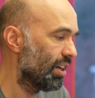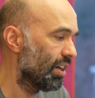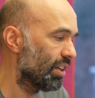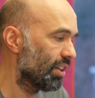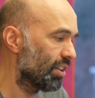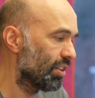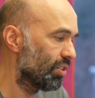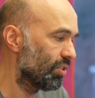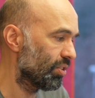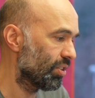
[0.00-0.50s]
I
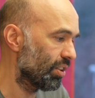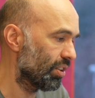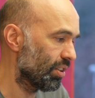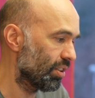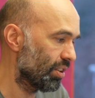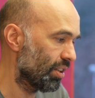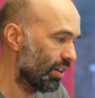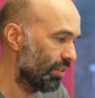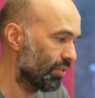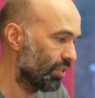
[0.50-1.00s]
can
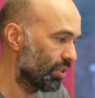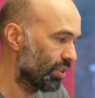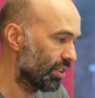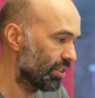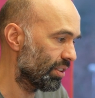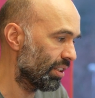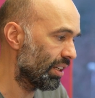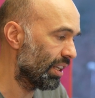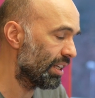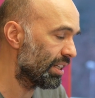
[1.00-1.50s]
have a look
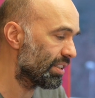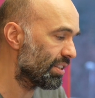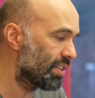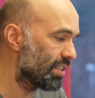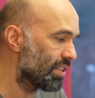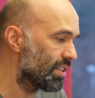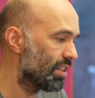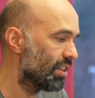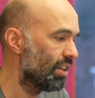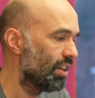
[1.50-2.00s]
at the
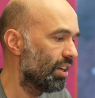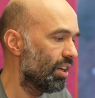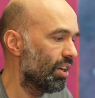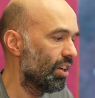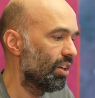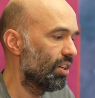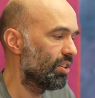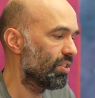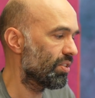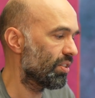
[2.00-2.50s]
latency,
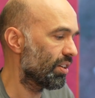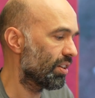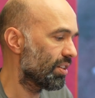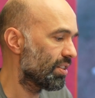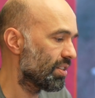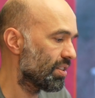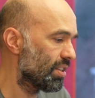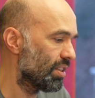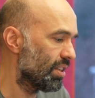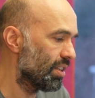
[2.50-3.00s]
so I
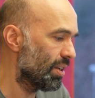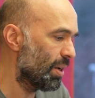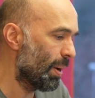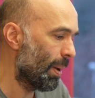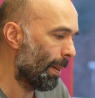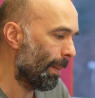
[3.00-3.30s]
can see